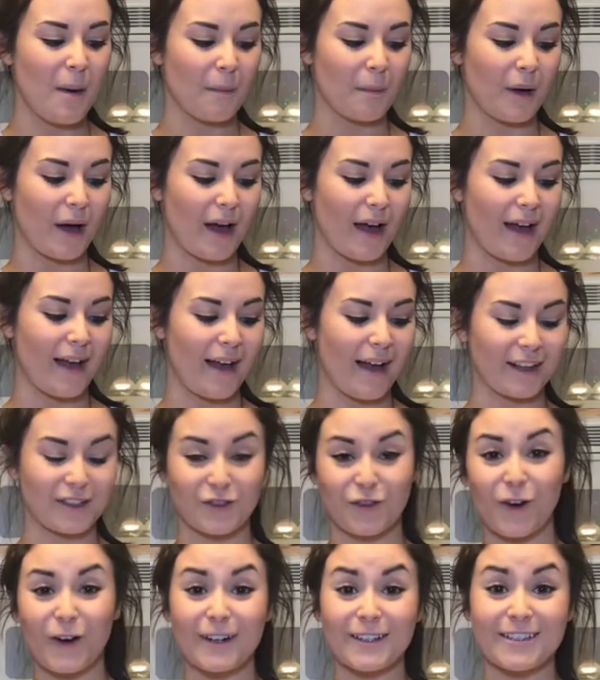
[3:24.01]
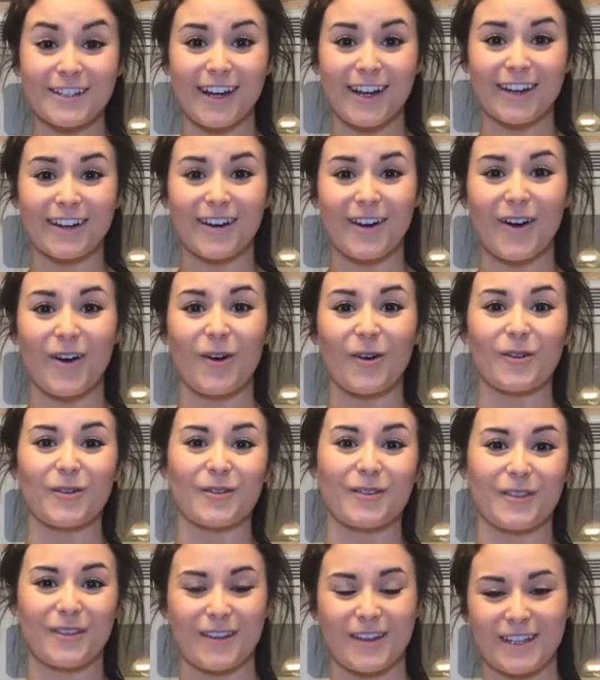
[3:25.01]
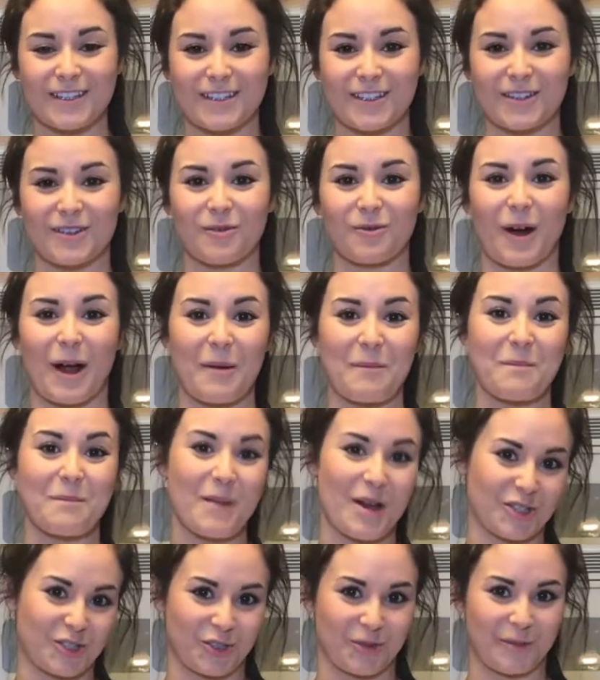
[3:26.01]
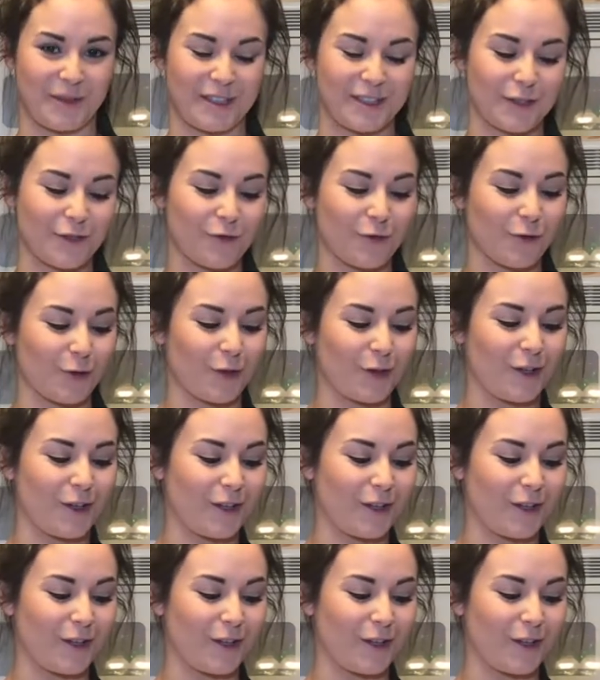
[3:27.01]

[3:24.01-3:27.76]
But as far as I know, these are the right measurements for the